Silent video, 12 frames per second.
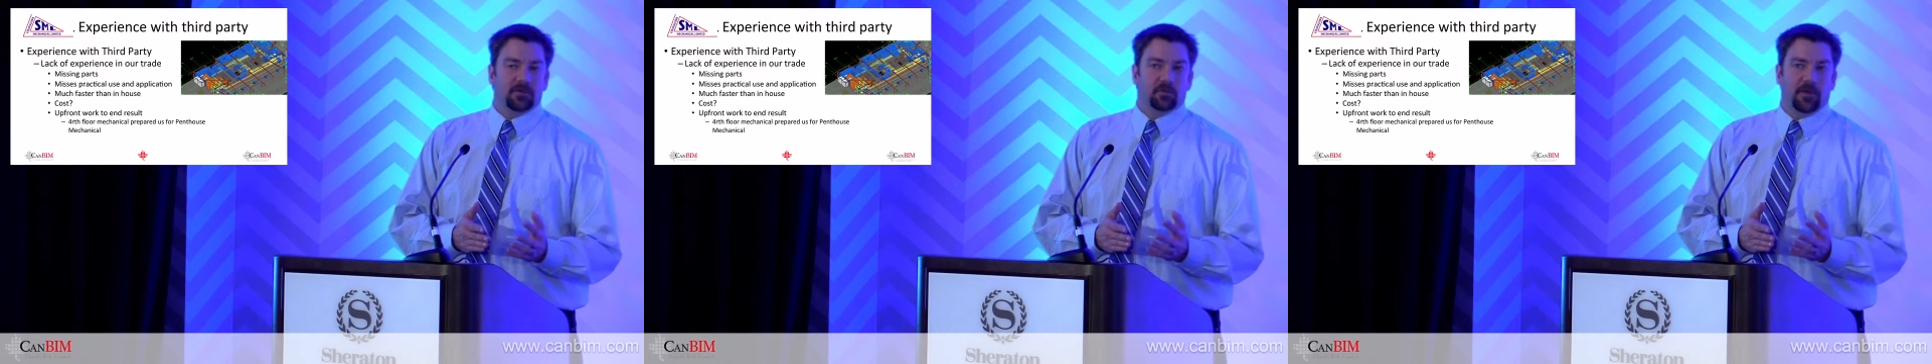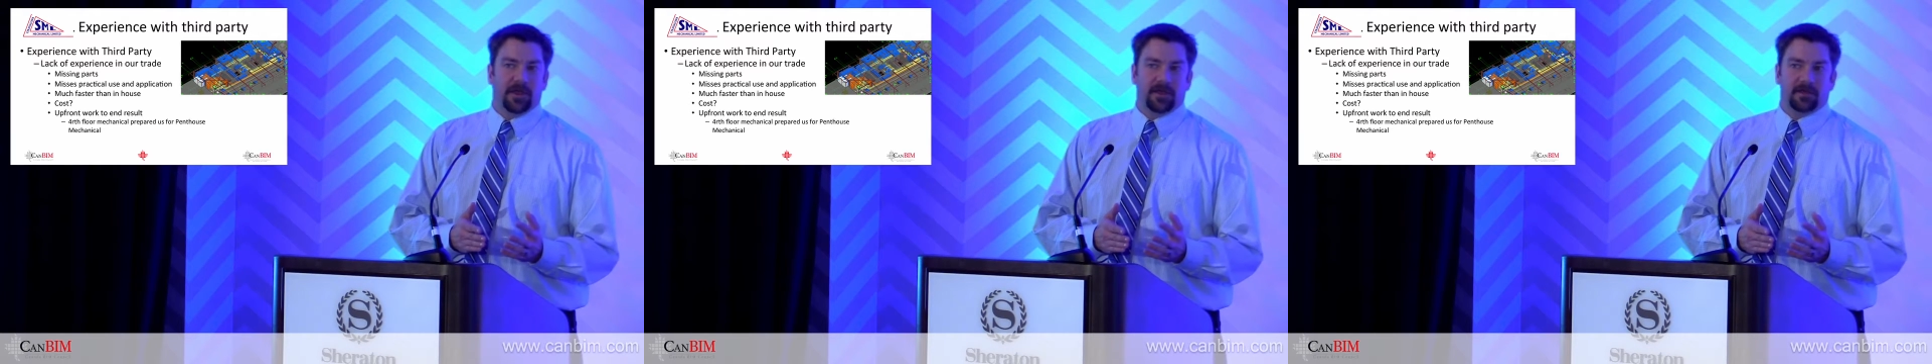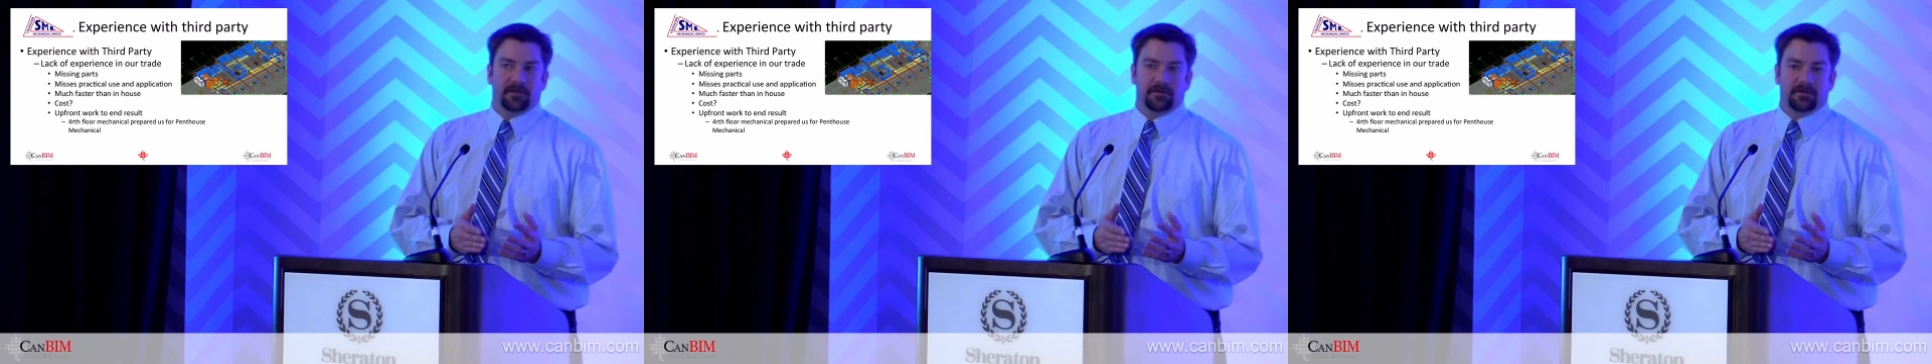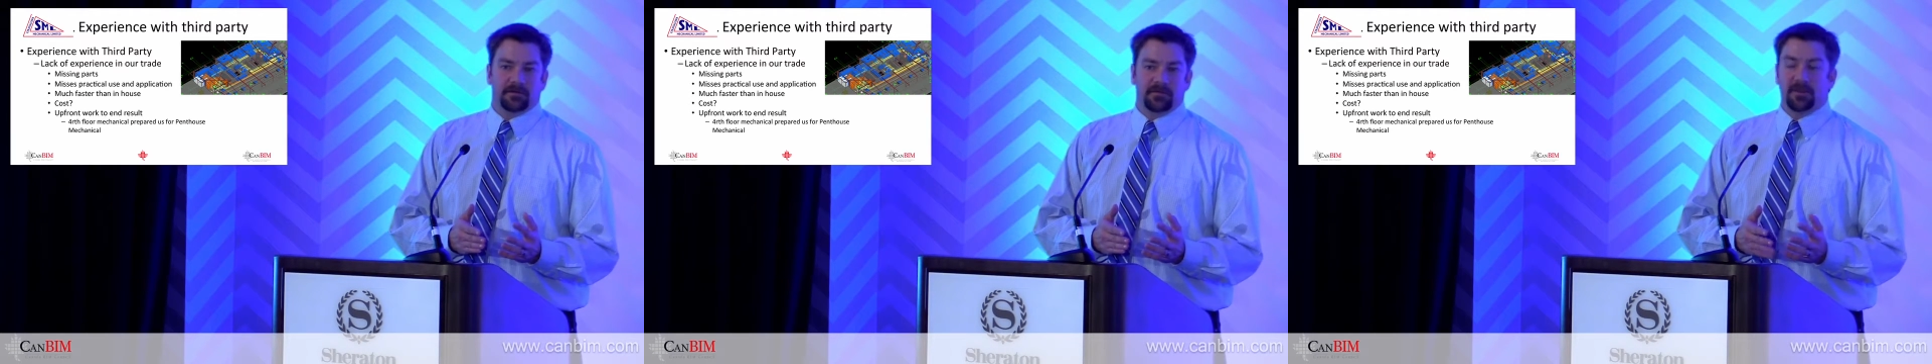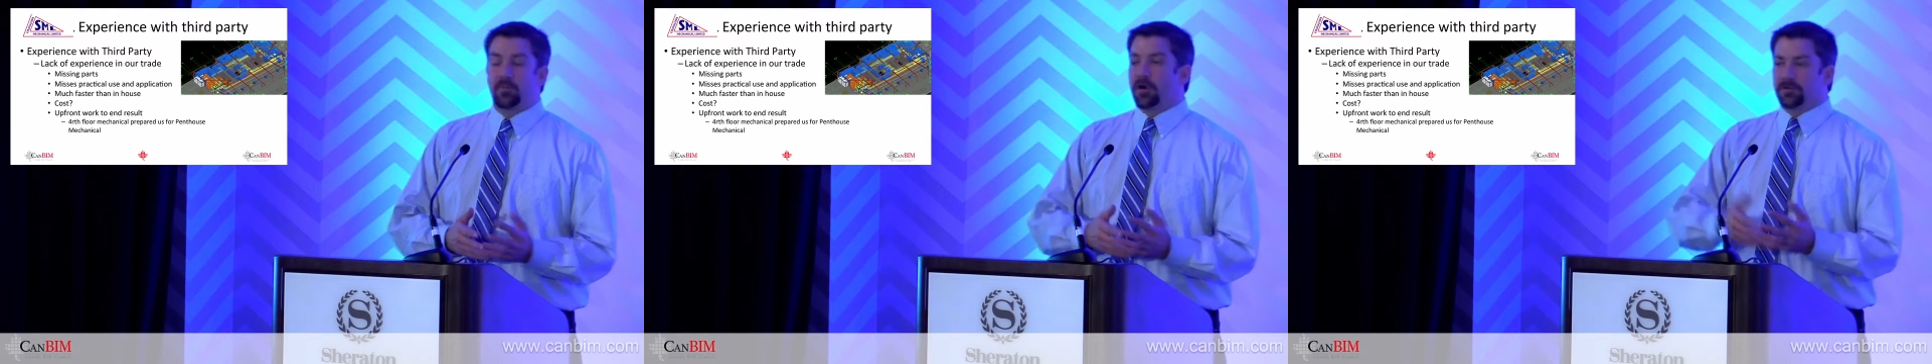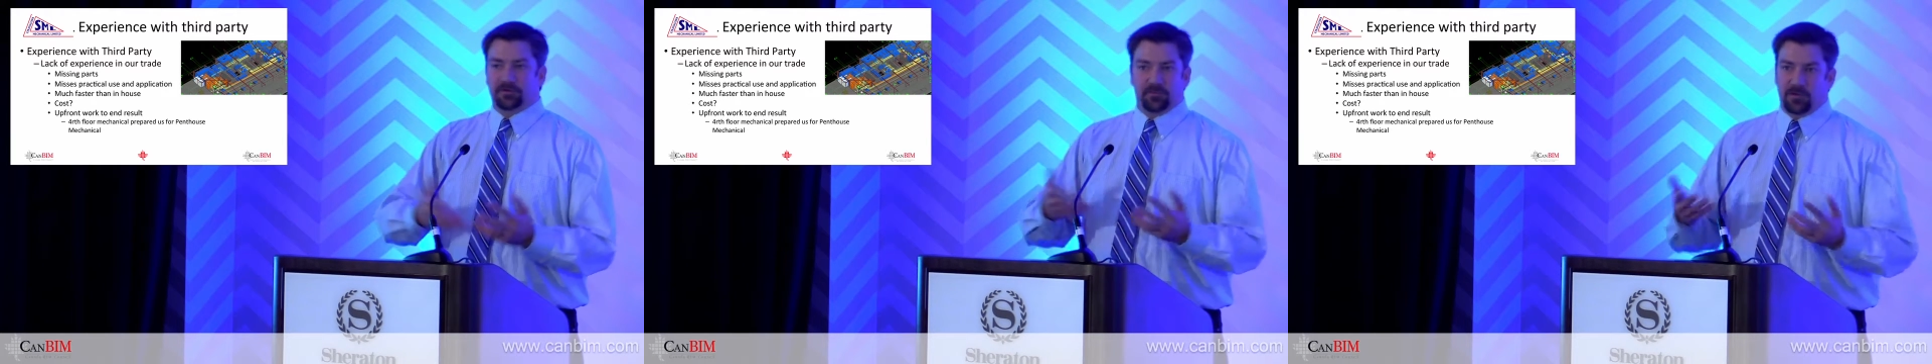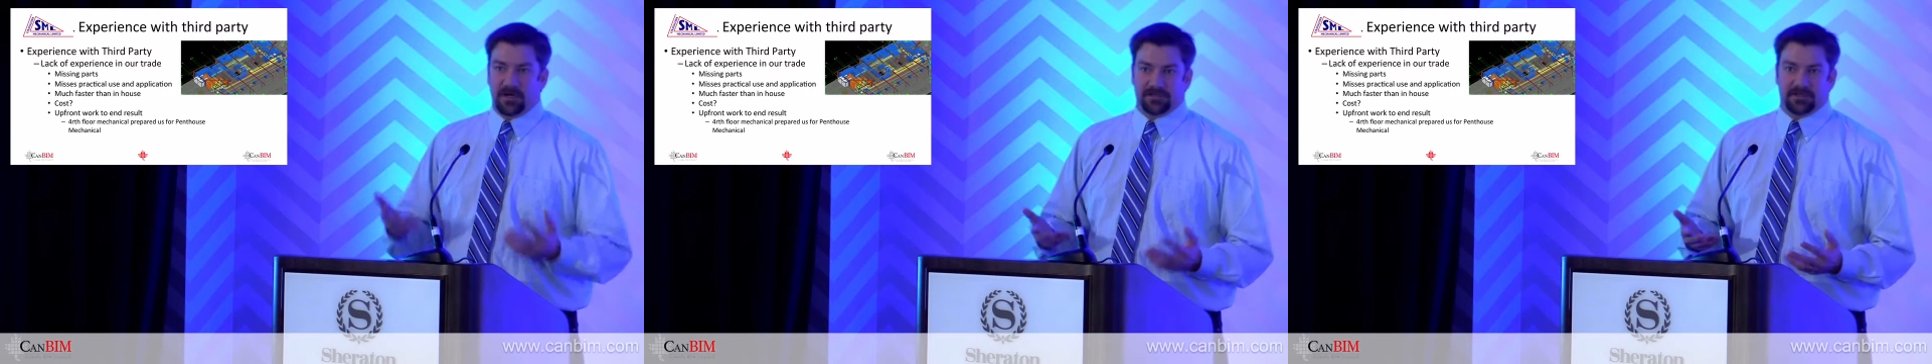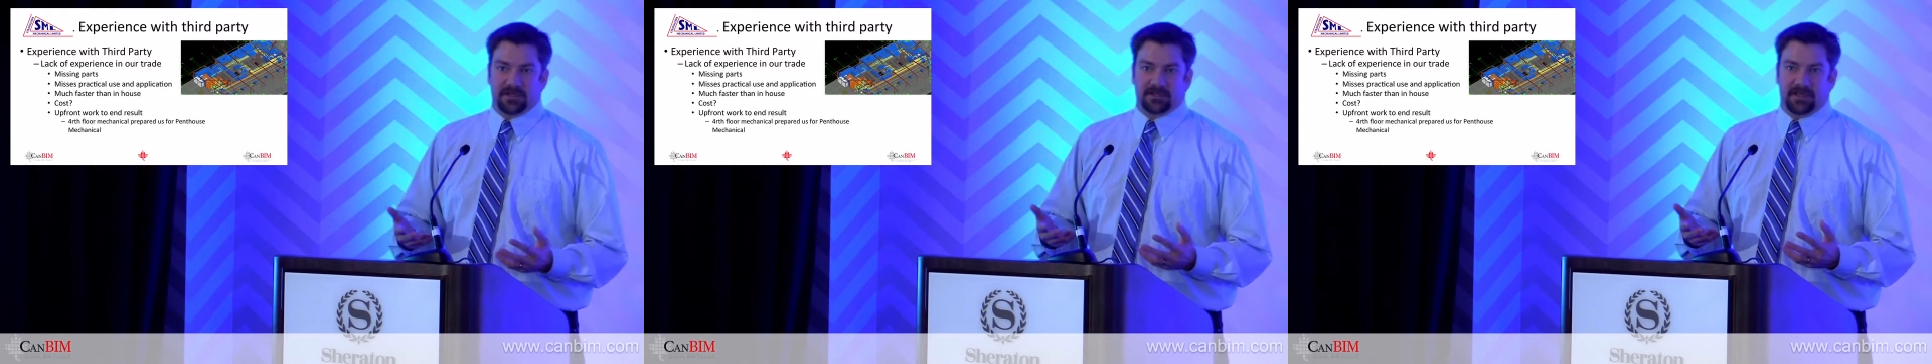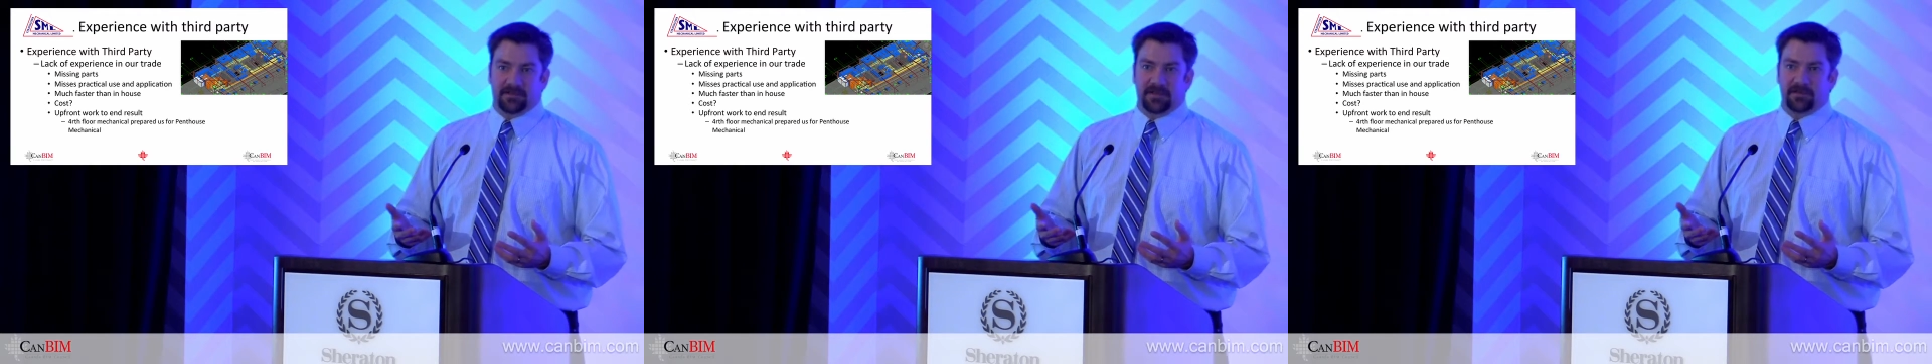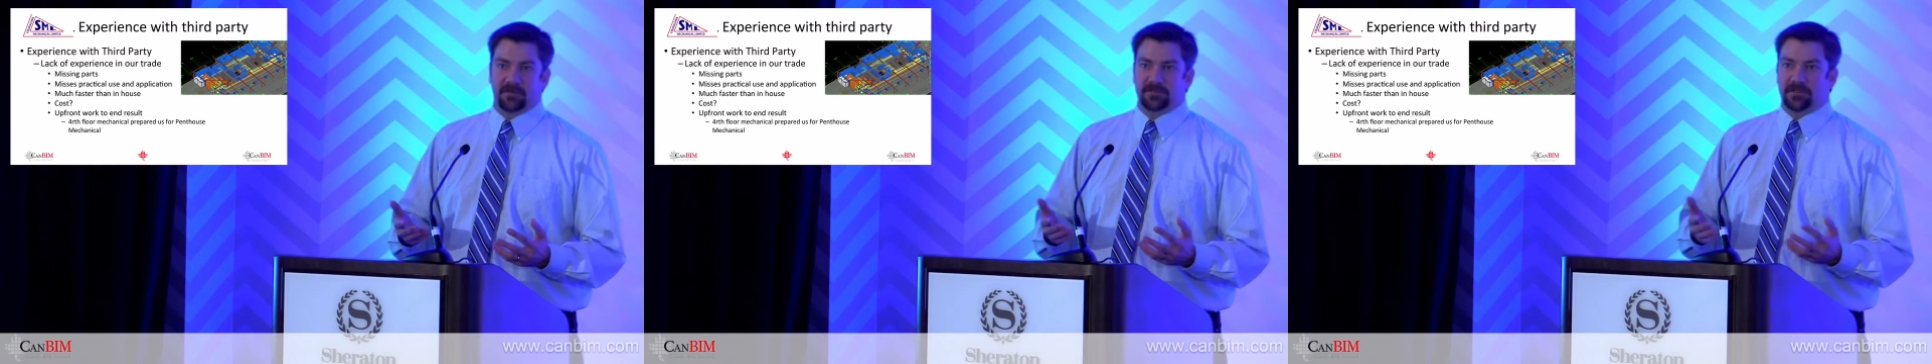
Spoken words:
when they modeled the project, and then there